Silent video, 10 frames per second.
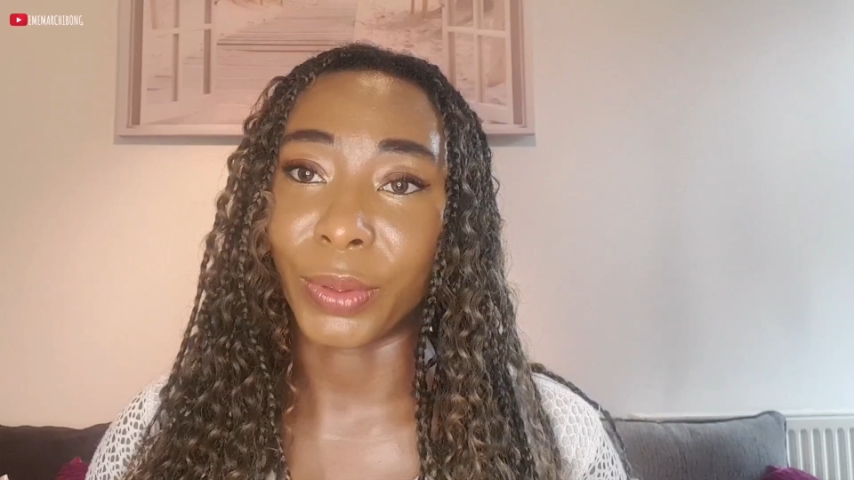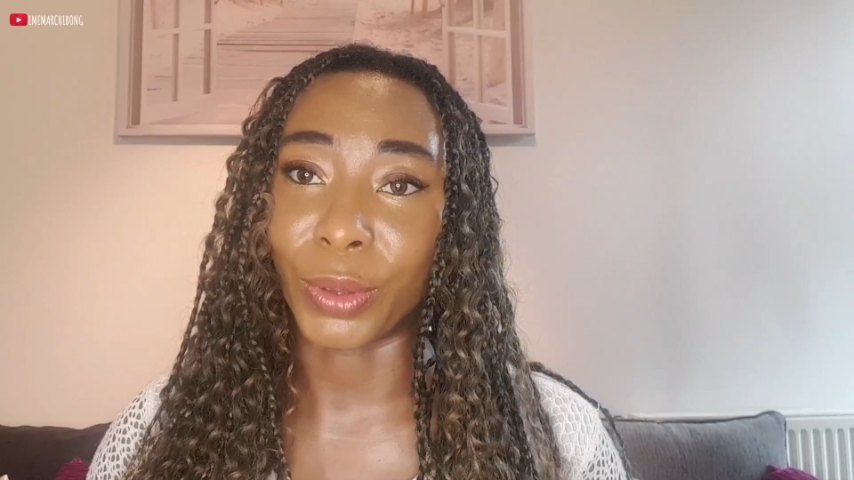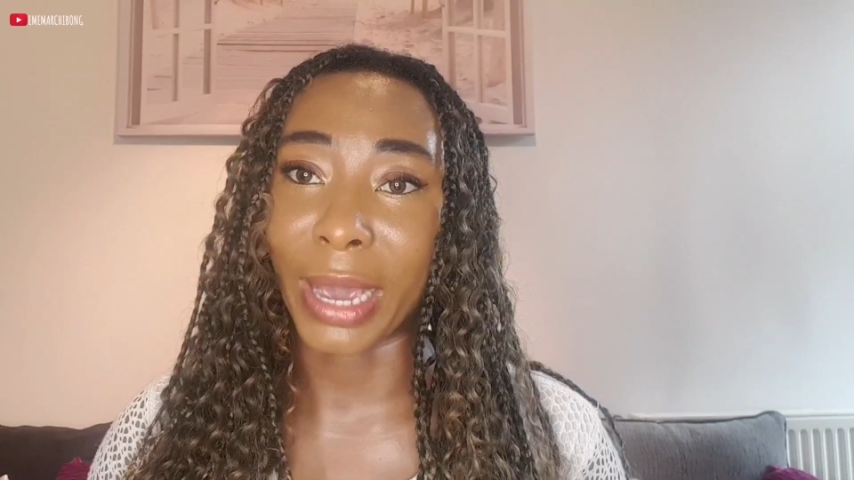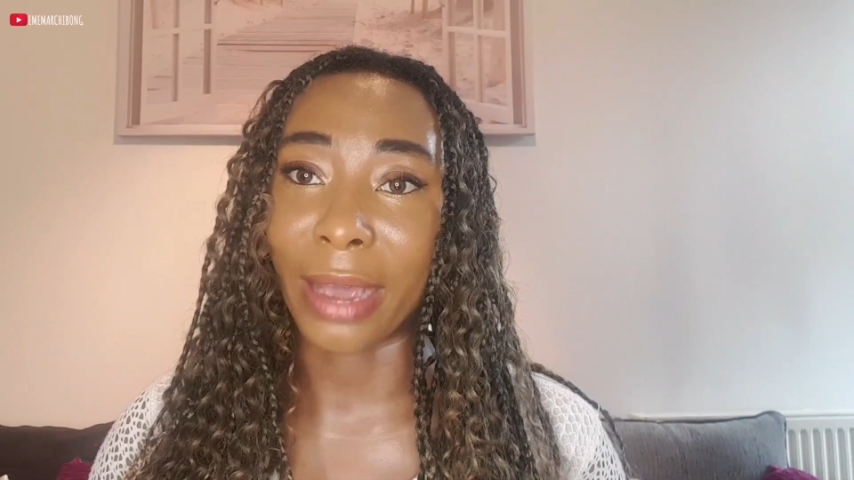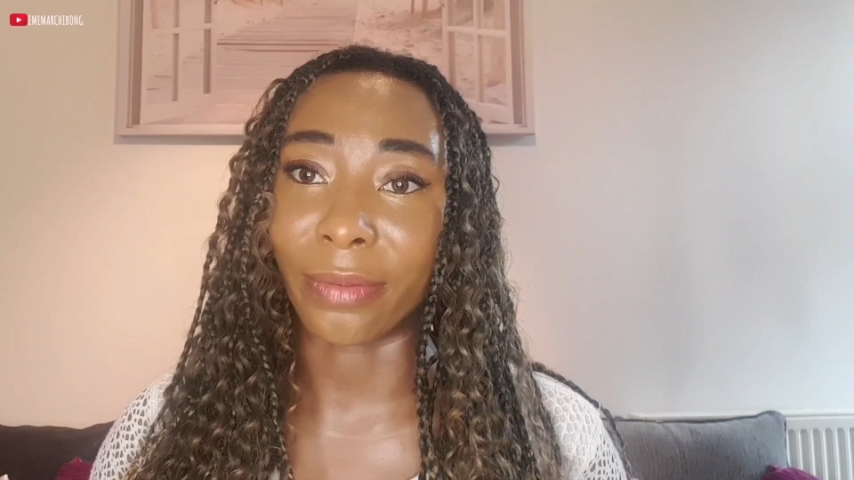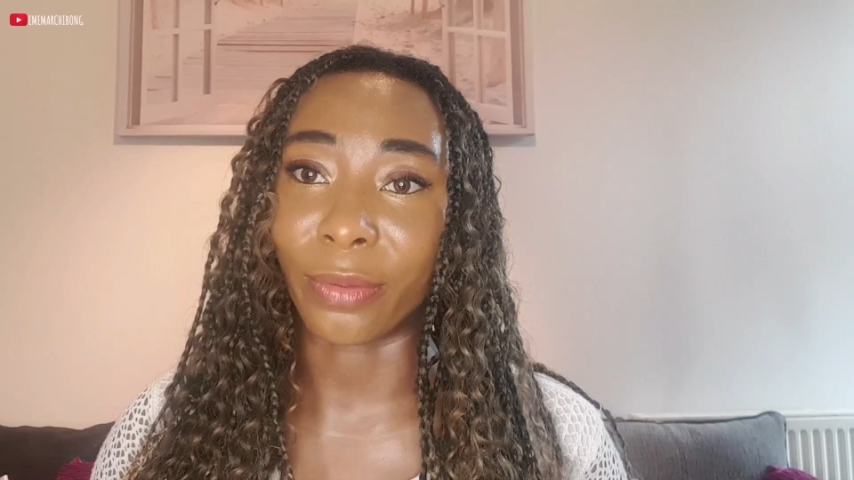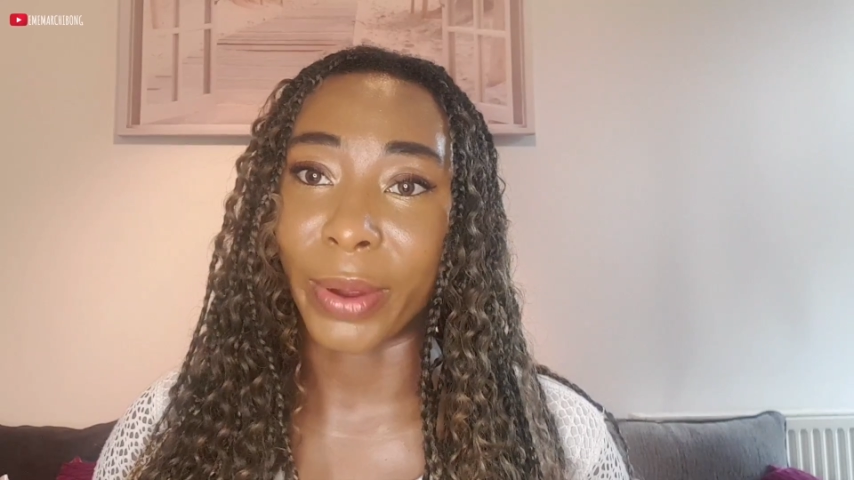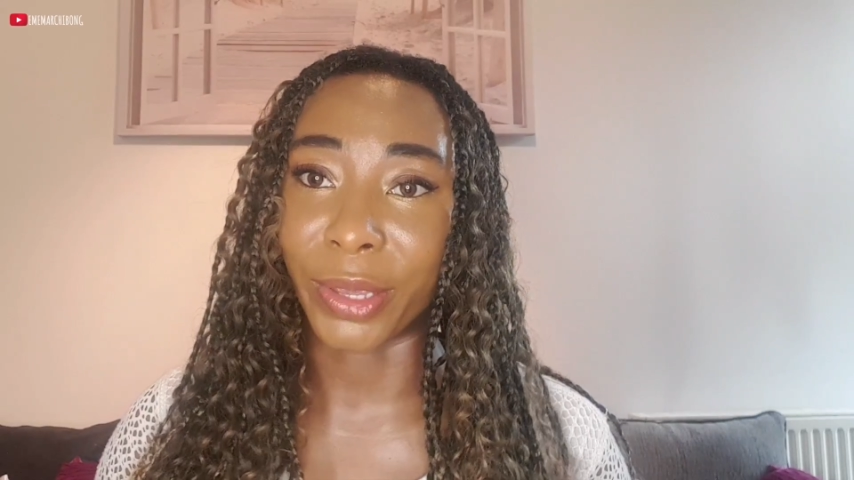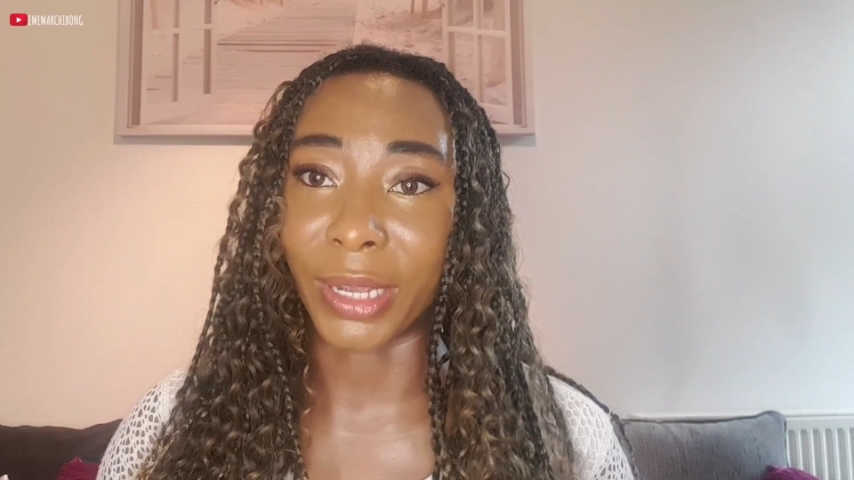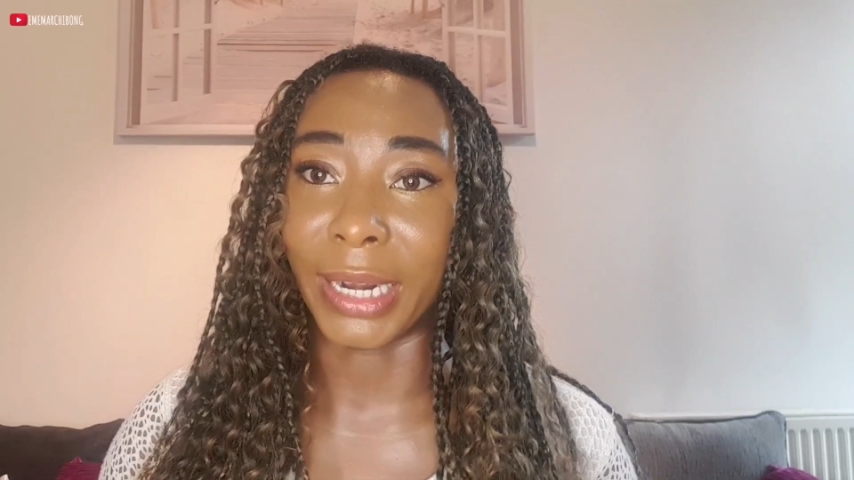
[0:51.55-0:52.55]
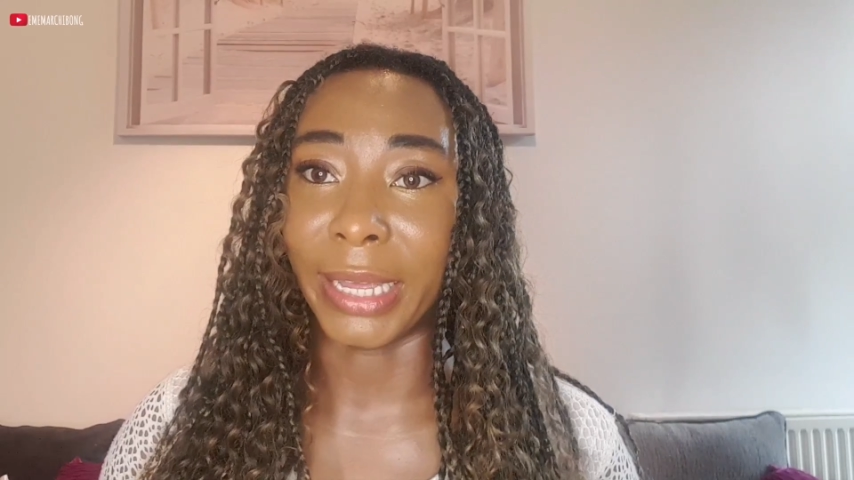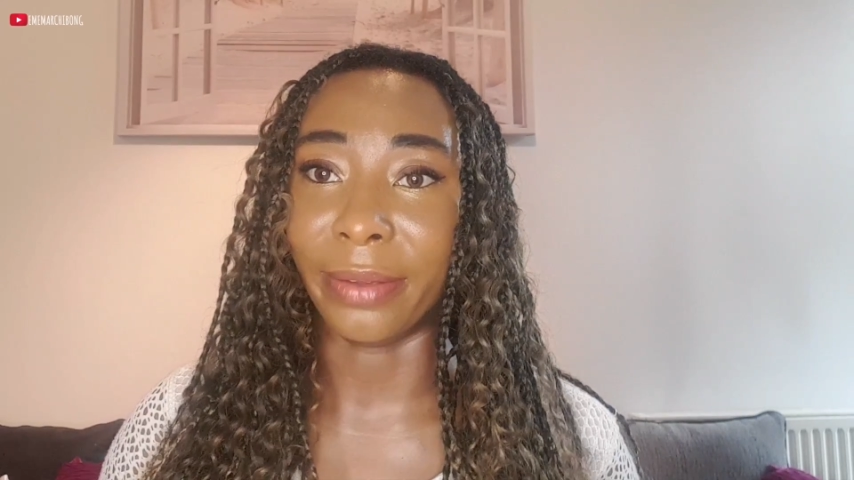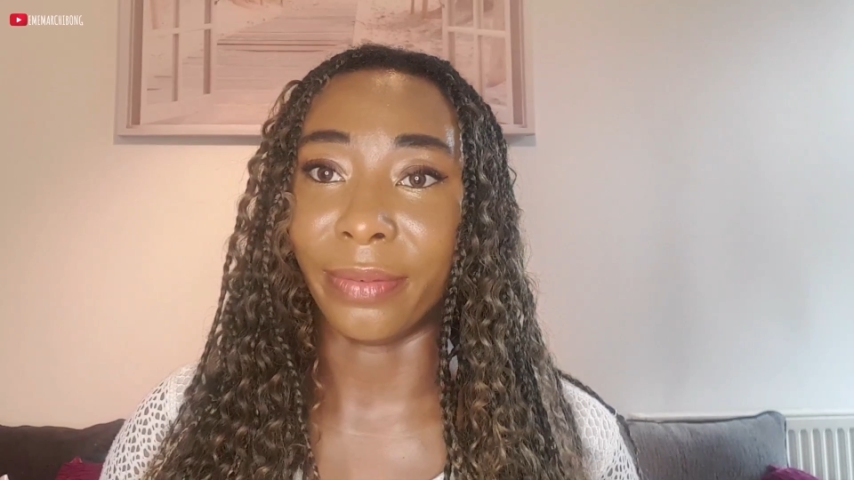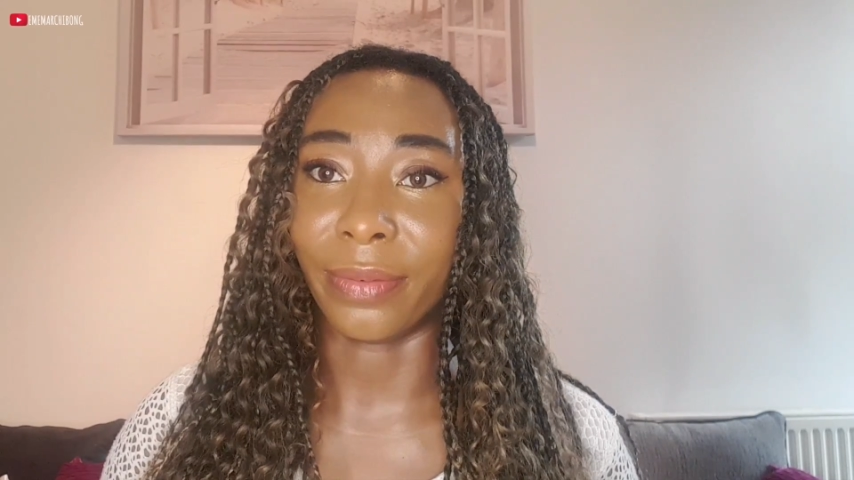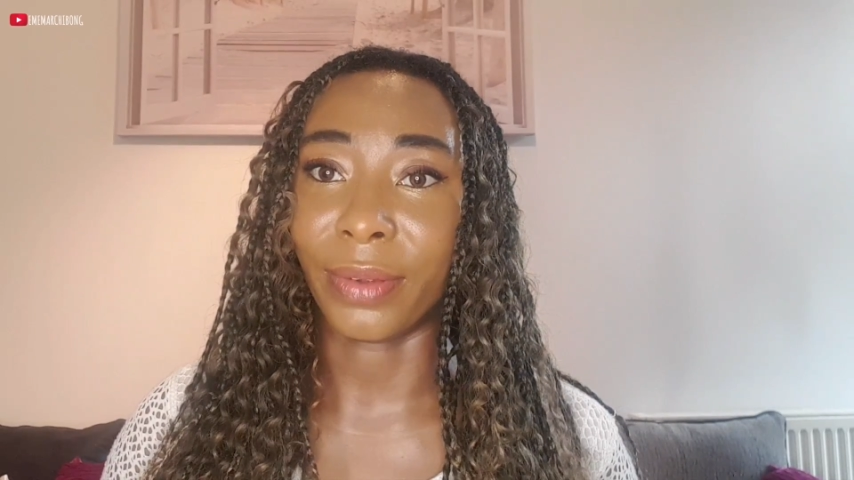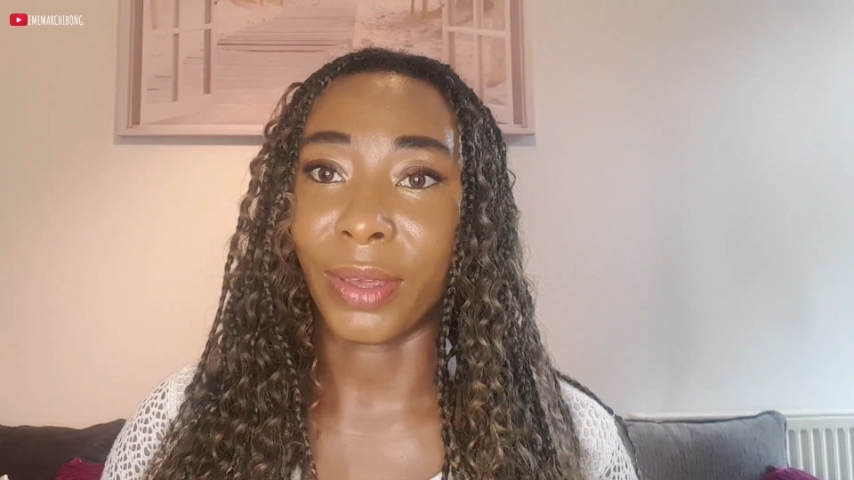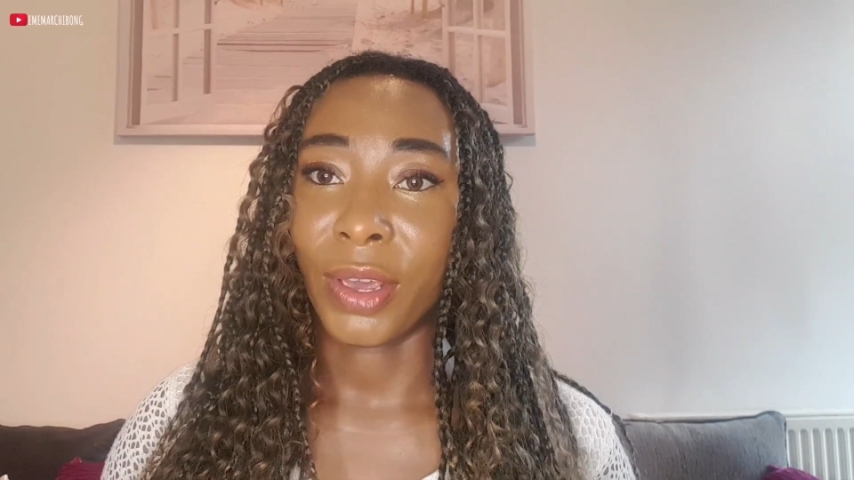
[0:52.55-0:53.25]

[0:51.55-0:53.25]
you have where you live,